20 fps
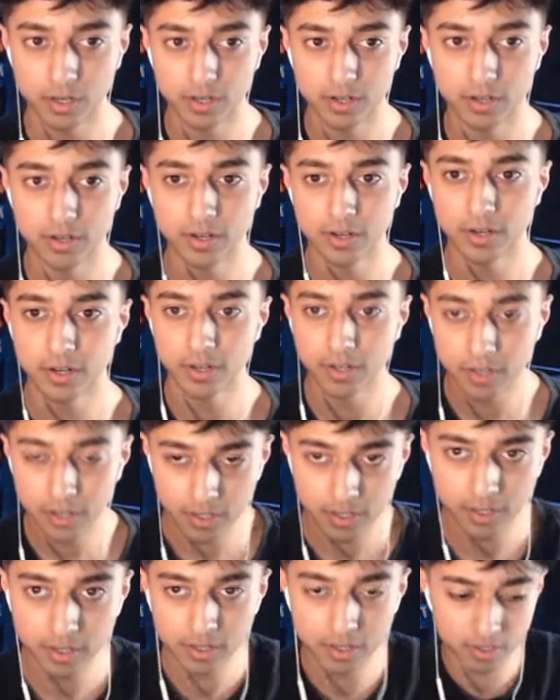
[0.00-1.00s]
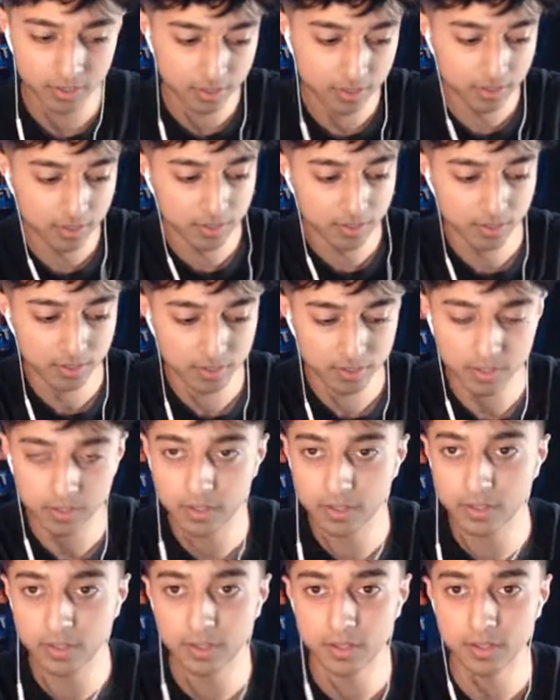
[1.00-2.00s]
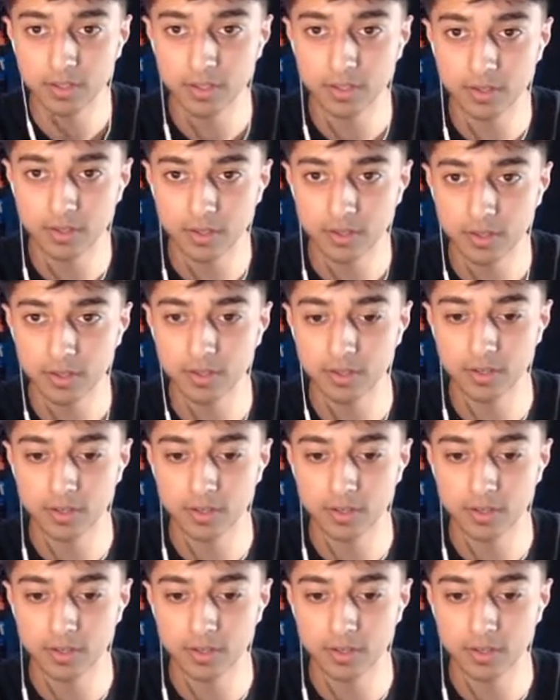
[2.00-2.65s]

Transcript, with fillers: two, one, go! Getting freaky on a